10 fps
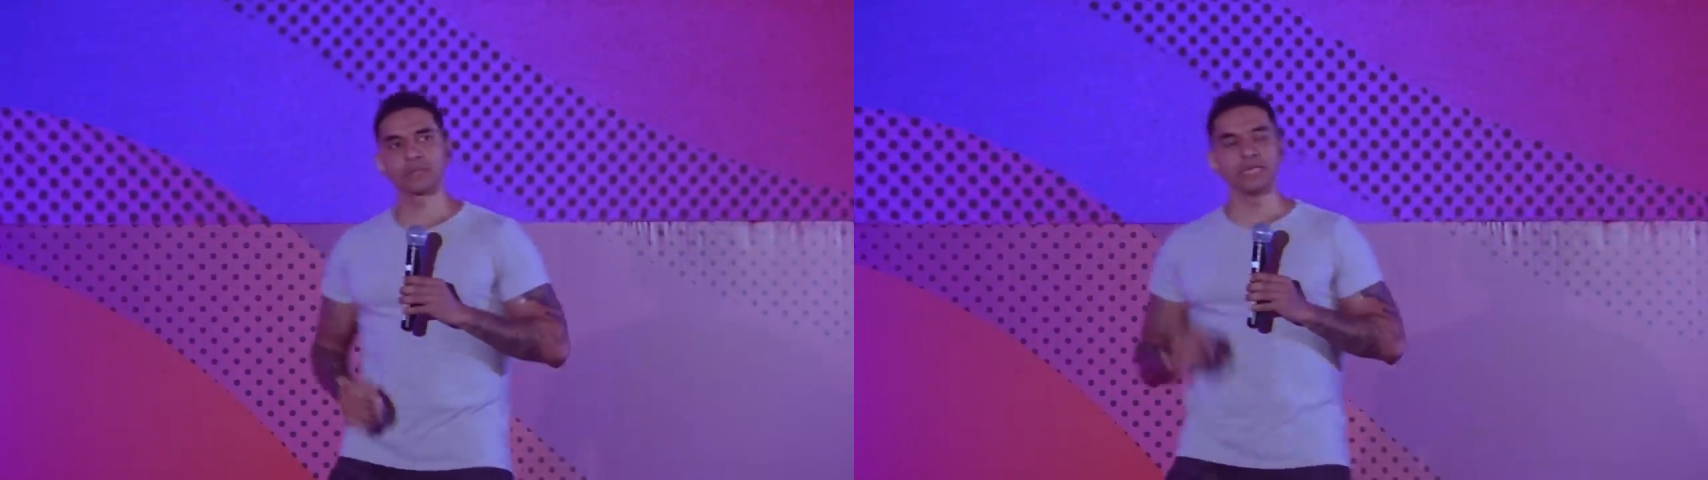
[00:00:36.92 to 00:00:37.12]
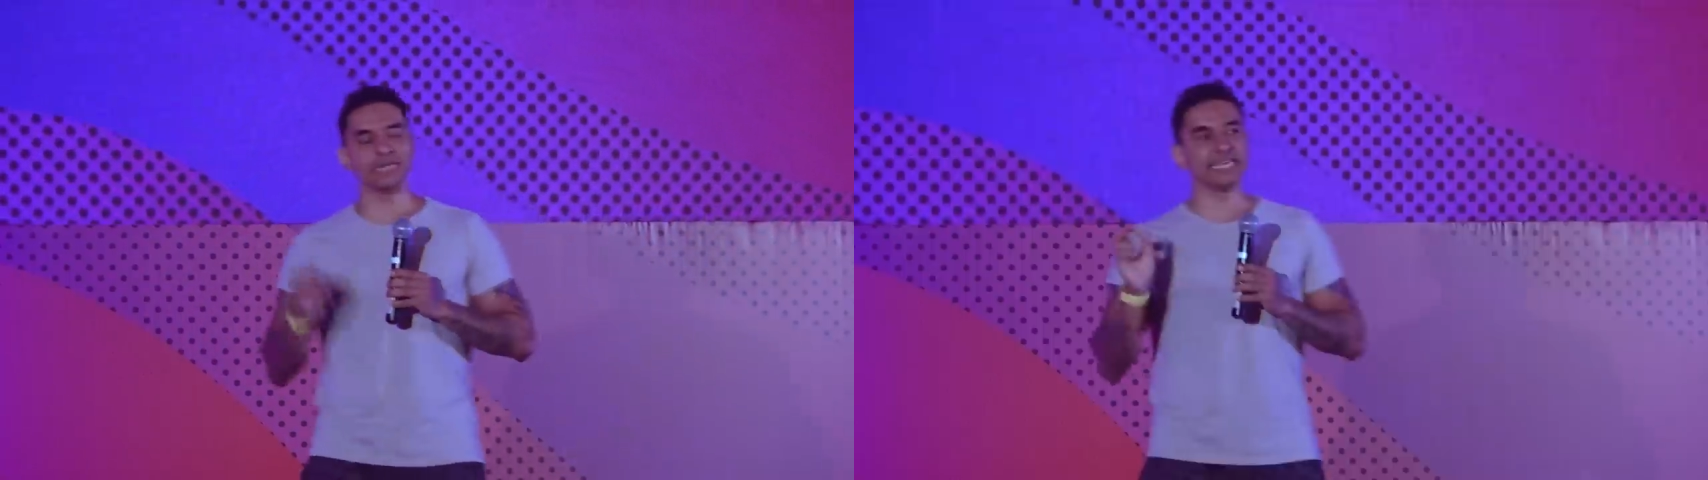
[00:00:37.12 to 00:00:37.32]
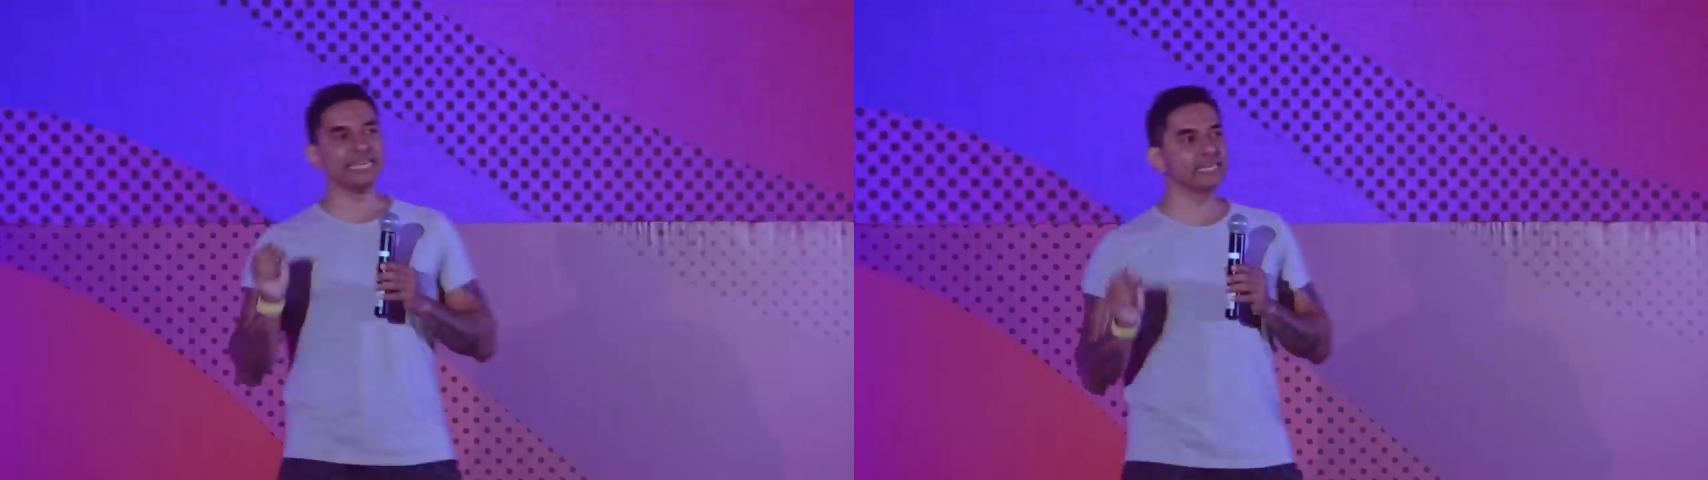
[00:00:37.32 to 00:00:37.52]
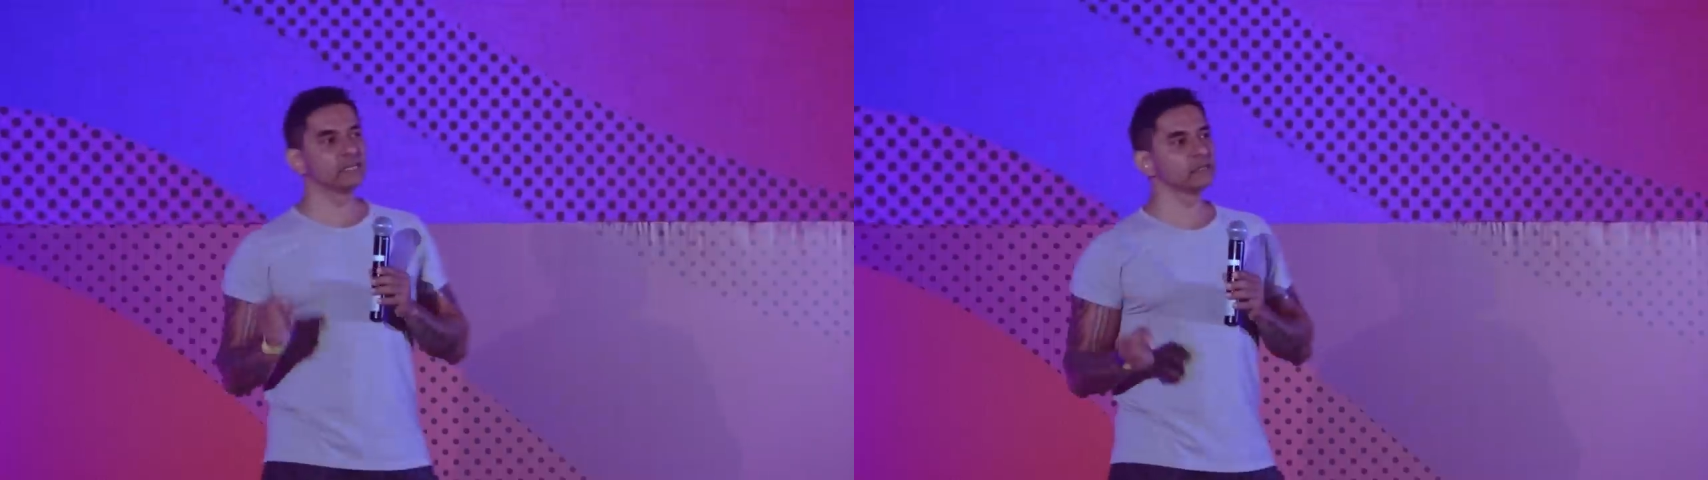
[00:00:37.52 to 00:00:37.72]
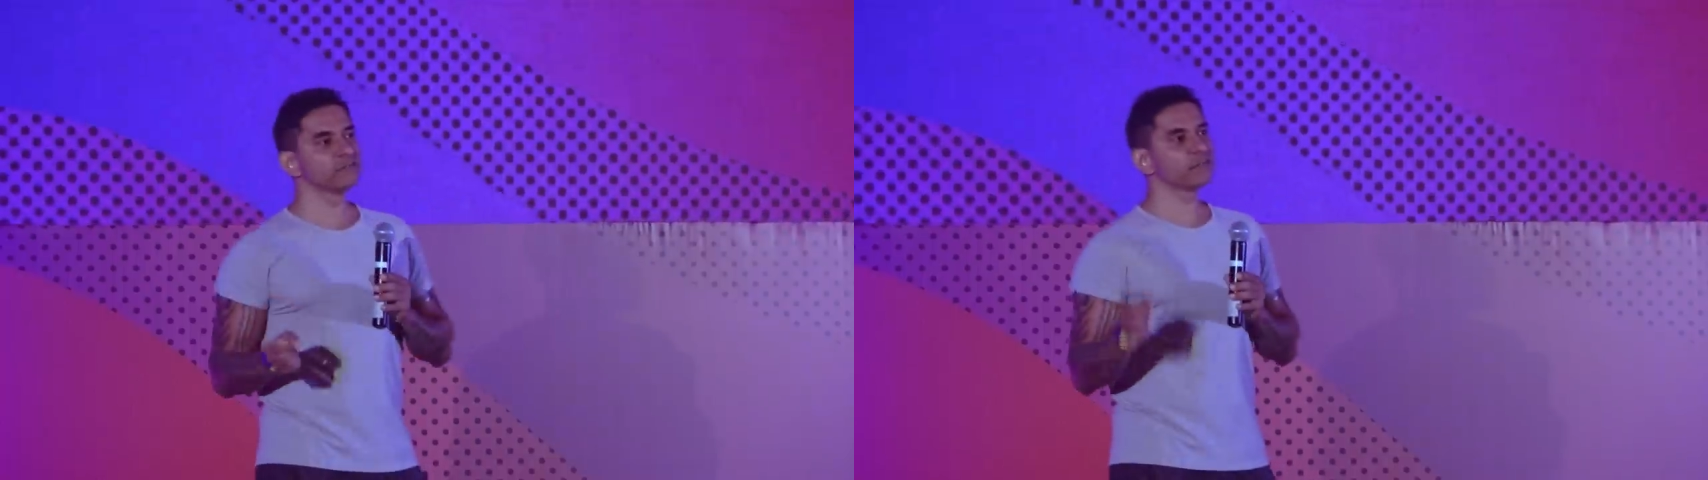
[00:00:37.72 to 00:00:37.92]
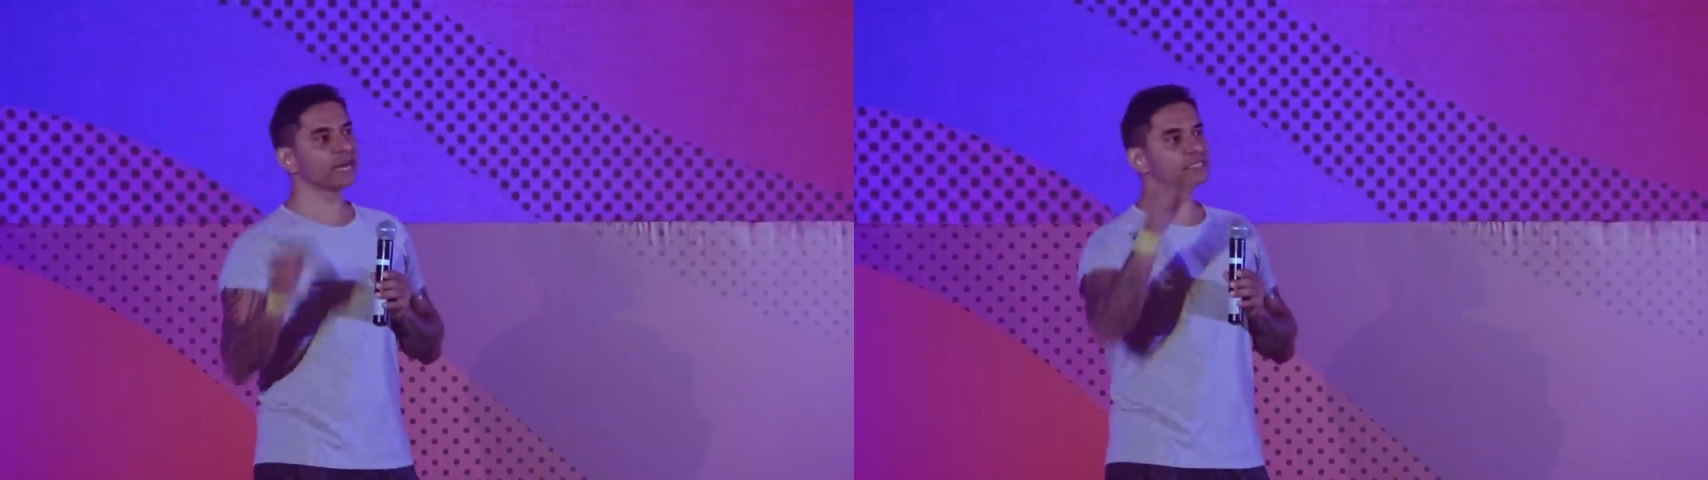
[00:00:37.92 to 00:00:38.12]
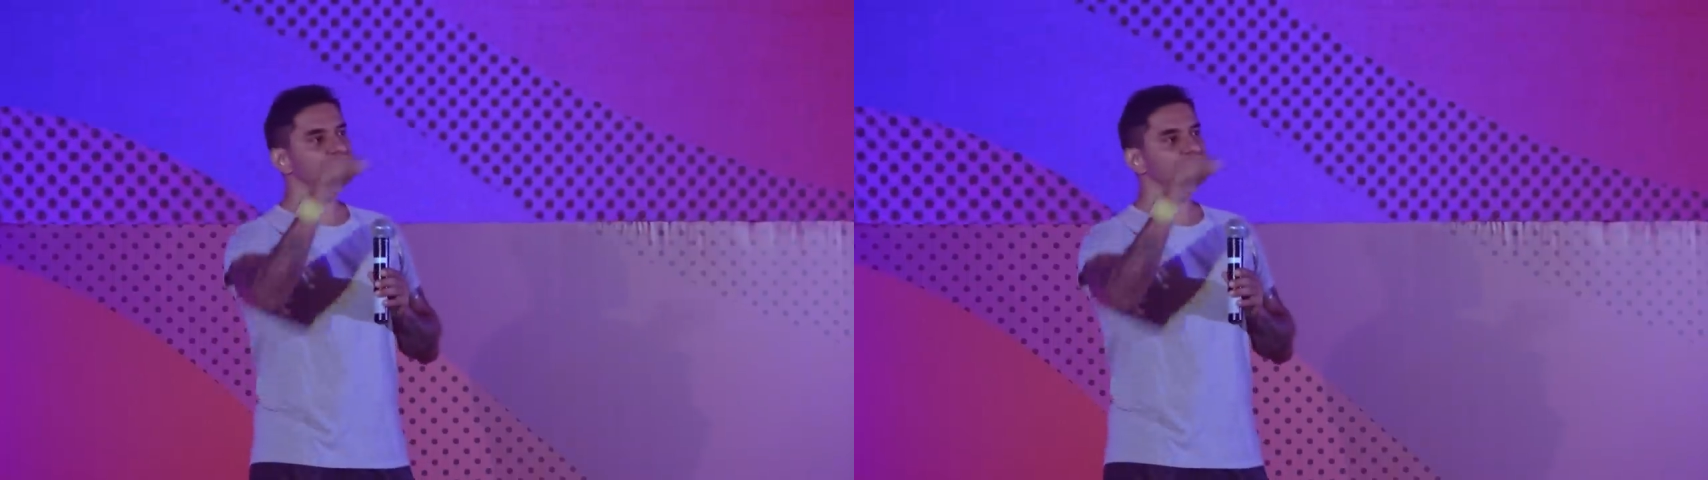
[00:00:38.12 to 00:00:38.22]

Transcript: An eagle flies